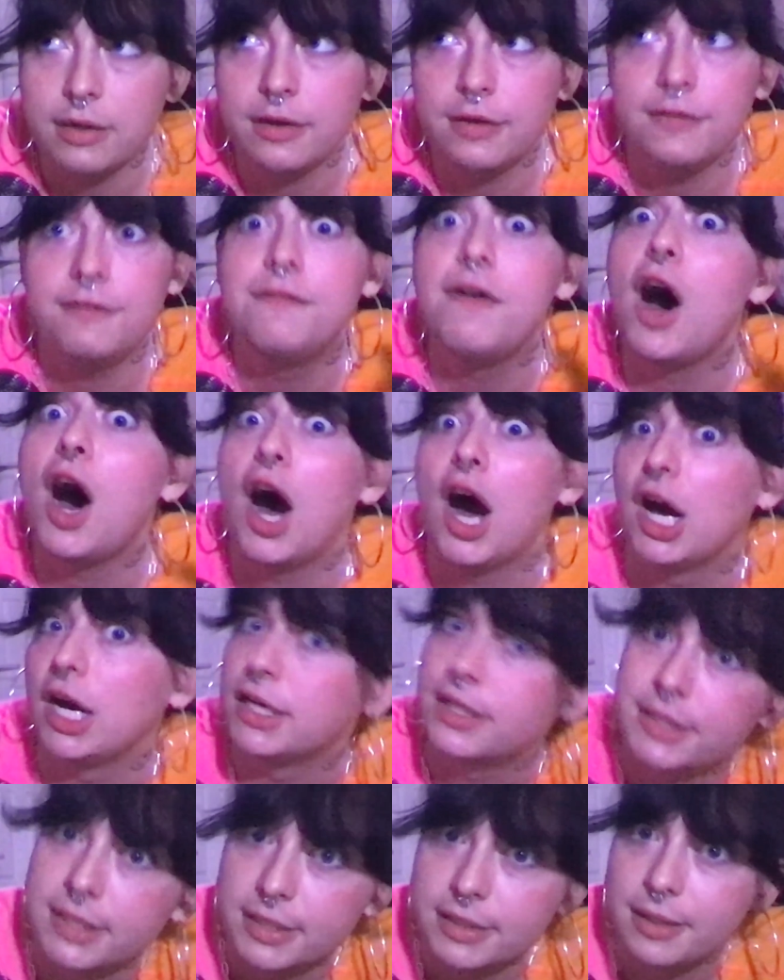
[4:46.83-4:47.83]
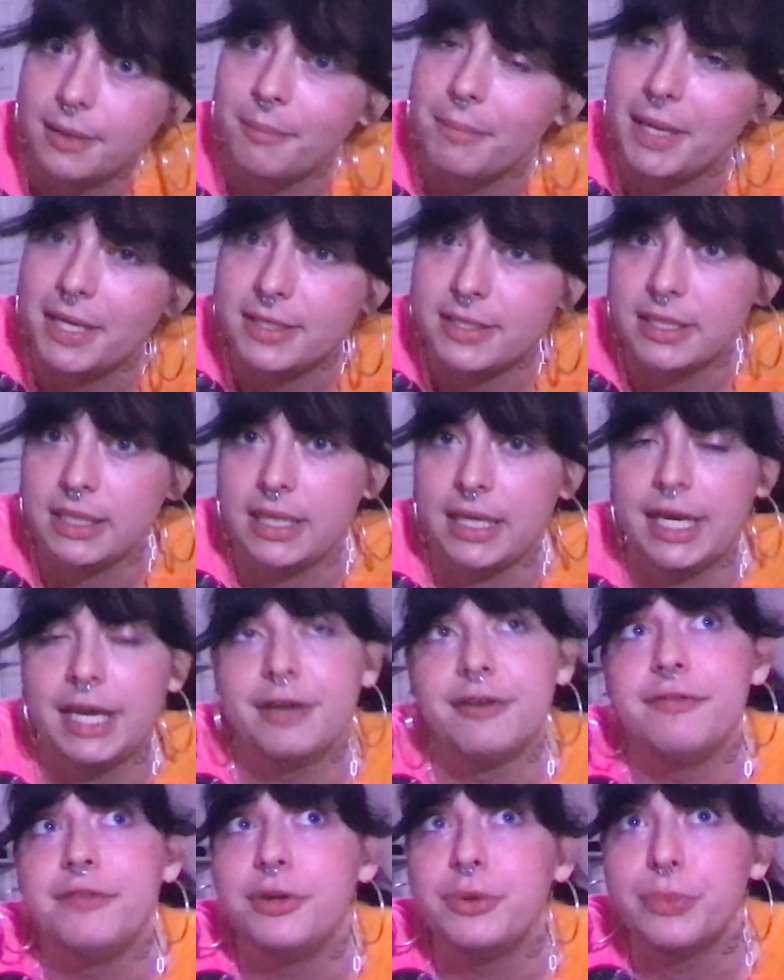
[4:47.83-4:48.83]
fogged mentally,
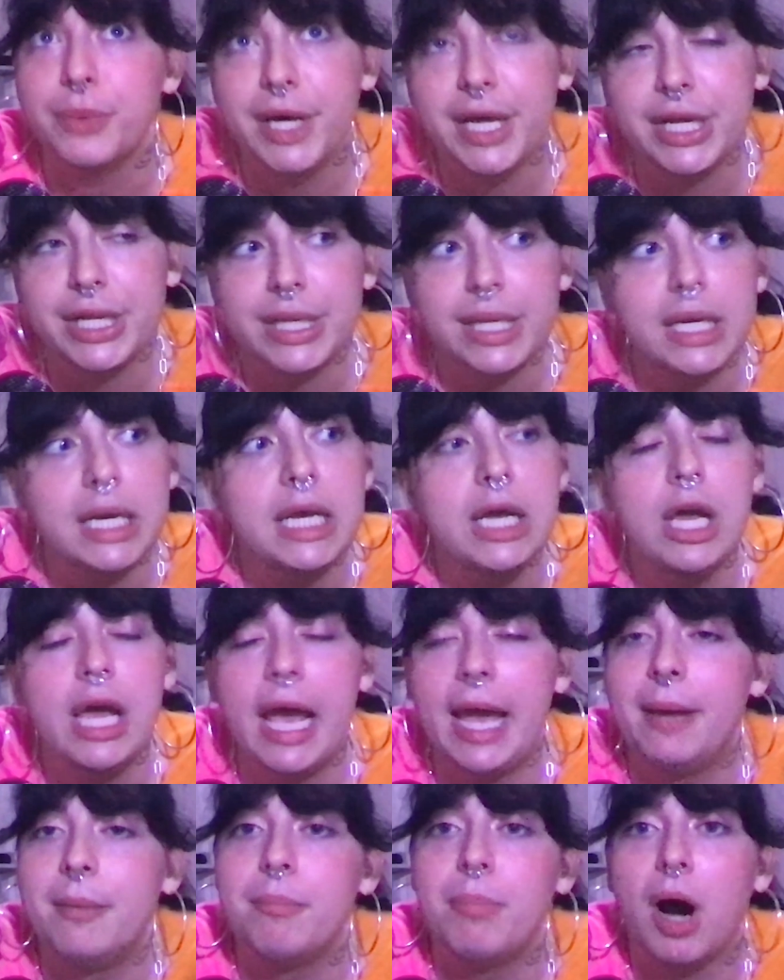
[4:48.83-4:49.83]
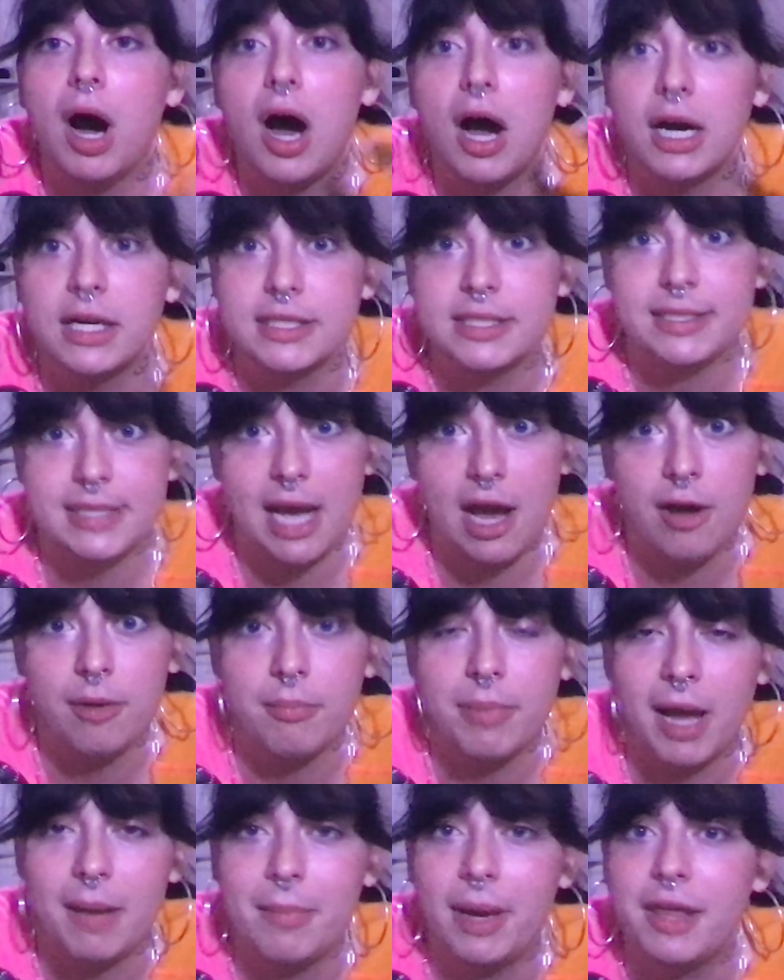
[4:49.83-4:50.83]
if you will, and bogged down
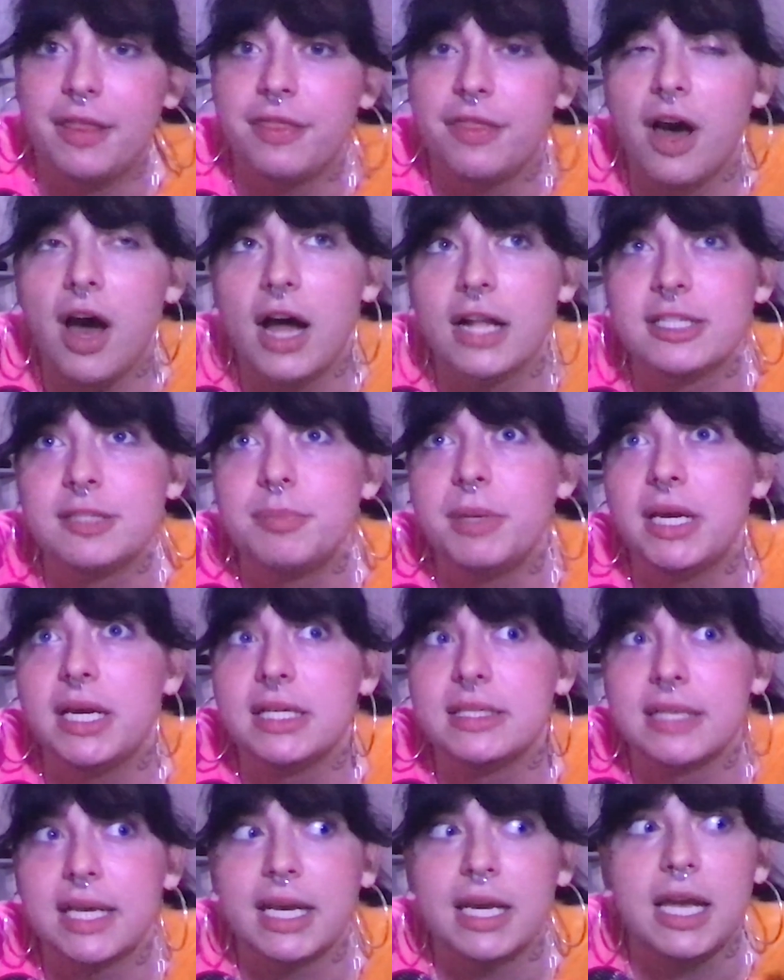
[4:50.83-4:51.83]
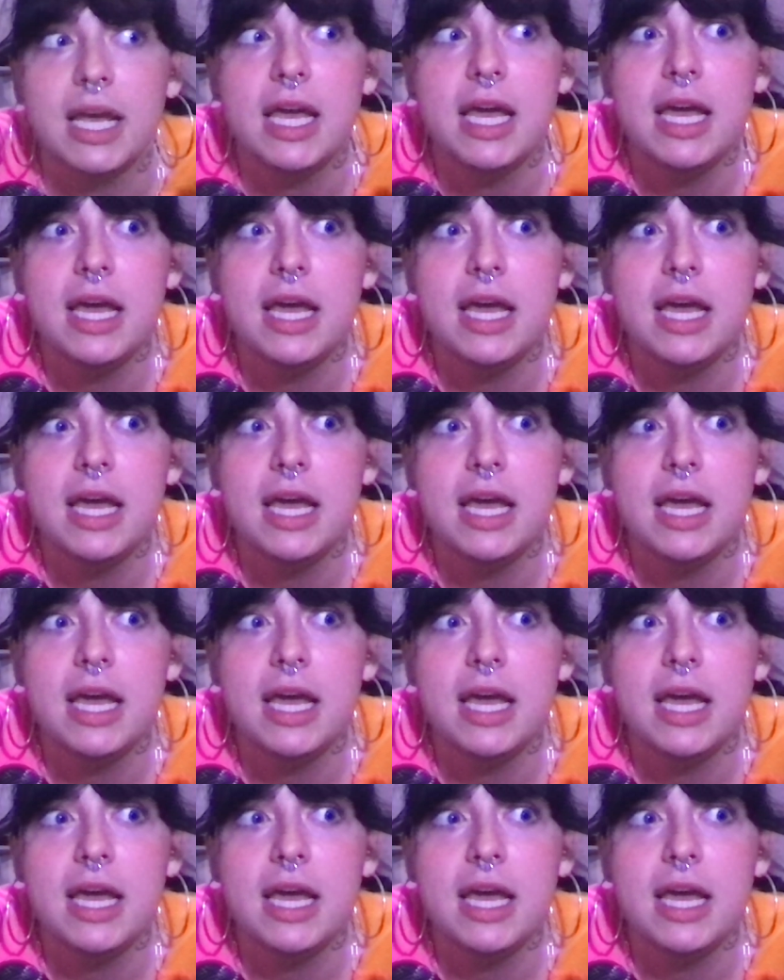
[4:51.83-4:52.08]
by my thoughts because like